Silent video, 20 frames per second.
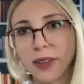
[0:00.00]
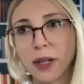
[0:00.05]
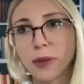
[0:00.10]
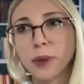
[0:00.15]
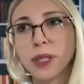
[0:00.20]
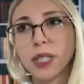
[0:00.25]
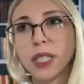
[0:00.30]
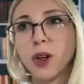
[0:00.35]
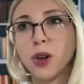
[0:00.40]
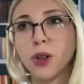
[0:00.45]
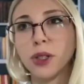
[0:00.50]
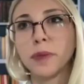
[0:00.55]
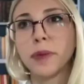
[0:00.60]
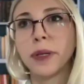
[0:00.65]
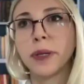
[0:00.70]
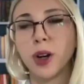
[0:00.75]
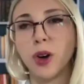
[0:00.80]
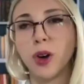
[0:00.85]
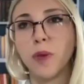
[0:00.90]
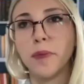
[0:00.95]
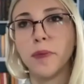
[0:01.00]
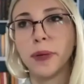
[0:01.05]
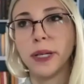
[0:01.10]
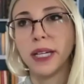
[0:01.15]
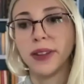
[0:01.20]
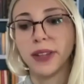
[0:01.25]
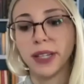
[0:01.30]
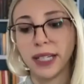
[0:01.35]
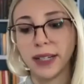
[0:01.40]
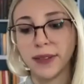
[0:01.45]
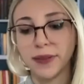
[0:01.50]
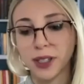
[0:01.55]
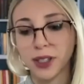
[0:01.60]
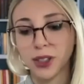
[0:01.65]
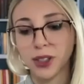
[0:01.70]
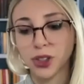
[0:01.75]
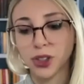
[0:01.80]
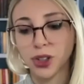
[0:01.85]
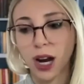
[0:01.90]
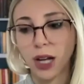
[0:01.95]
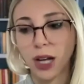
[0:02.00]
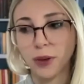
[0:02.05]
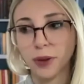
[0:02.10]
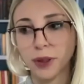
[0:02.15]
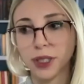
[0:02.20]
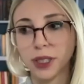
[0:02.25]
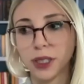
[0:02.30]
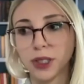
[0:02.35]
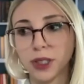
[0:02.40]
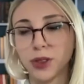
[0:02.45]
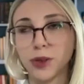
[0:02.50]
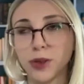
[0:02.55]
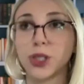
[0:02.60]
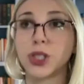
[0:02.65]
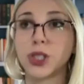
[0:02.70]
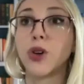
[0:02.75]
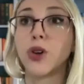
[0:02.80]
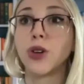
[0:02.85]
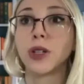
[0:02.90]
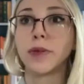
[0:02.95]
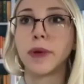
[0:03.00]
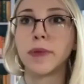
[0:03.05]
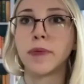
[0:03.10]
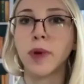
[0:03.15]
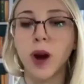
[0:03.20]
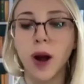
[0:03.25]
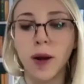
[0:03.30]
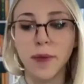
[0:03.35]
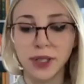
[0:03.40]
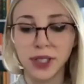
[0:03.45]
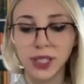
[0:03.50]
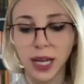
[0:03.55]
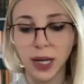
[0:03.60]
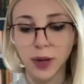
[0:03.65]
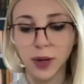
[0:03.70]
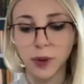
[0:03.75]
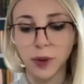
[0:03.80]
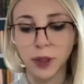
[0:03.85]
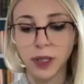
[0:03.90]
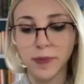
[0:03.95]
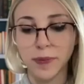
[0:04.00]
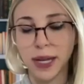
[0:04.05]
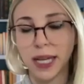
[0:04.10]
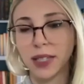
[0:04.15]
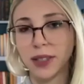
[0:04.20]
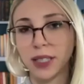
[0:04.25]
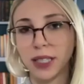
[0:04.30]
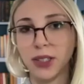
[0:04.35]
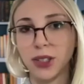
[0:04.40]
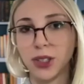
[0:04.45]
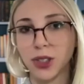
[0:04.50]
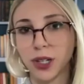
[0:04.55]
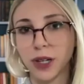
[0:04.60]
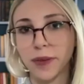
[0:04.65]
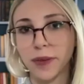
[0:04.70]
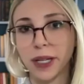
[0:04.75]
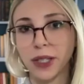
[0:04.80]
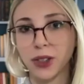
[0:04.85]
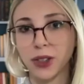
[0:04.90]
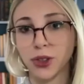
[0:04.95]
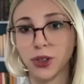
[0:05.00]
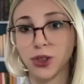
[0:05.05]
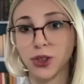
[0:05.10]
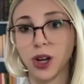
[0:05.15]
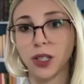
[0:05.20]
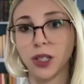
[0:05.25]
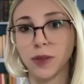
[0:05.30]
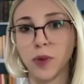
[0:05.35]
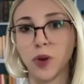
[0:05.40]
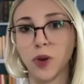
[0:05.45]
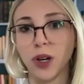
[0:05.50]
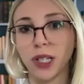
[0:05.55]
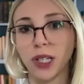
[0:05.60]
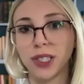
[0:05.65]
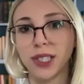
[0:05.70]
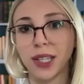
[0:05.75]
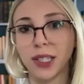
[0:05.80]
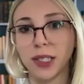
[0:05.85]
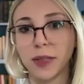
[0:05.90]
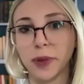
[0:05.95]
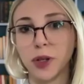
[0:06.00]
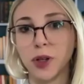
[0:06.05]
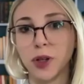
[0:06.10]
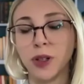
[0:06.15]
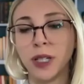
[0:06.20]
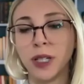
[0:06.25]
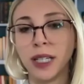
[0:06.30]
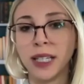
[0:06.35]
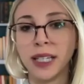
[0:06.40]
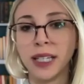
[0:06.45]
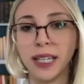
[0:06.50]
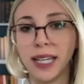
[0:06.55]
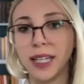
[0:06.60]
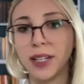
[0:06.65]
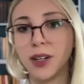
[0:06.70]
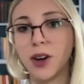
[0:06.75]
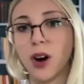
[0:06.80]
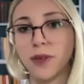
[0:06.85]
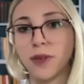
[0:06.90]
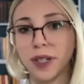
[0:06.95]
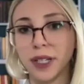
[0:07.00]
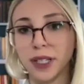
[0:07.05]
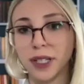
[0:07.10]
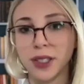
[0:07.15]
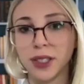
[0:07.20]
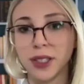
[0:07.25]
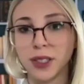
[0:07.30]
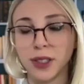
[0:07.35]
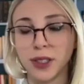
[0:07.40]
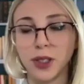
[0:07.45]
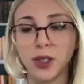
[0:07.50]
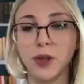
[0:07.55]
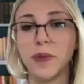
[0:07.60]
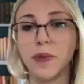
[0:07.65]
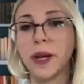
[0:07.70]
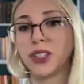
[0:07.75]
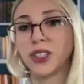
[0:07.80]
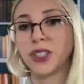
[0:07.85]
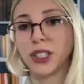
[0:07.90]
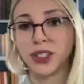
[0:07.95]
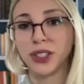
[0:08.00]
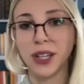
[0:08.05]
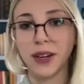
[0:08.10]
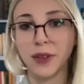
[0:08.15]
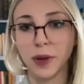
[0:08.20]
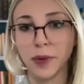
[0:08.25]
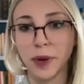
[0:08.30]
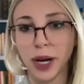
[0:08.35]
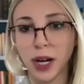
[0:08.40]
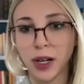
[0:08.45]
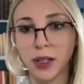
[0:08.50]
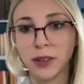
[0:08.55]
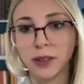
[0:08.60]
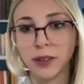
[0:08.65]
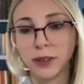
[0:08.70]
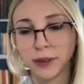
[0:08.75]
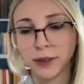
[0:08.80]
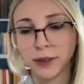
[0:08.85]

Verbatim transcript: And then would the ultimate hope be that if this trial was to, was shown to be promising, would it make these treatments or drugs more accessible in office to patients everywhere?